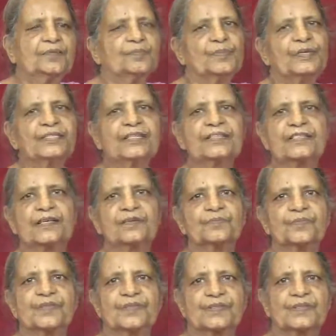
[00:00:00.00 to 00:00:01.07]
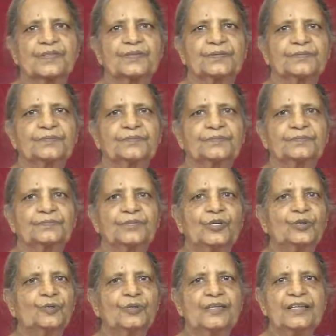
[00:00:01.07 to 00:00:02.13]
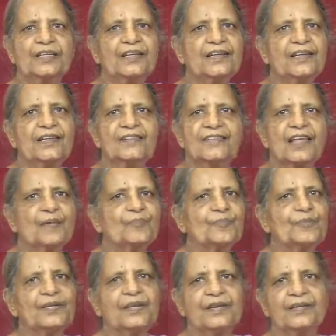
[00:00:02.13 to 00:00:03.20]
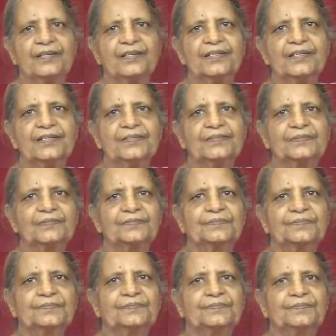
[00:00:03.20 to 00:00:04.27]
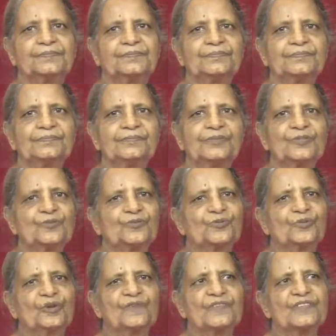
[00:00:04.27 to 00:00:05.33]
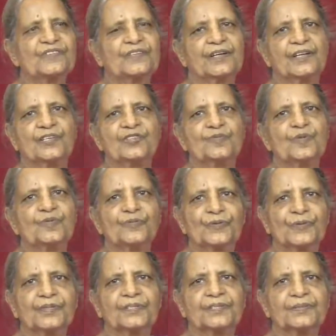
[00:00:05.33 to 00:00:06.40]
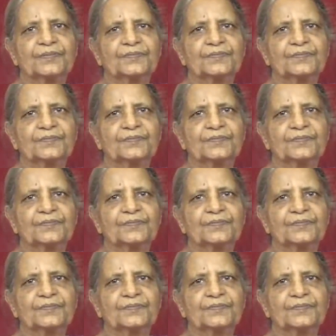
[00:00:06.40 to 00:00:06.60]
But it comes. Nobody is empty handed, whosoever stands before her.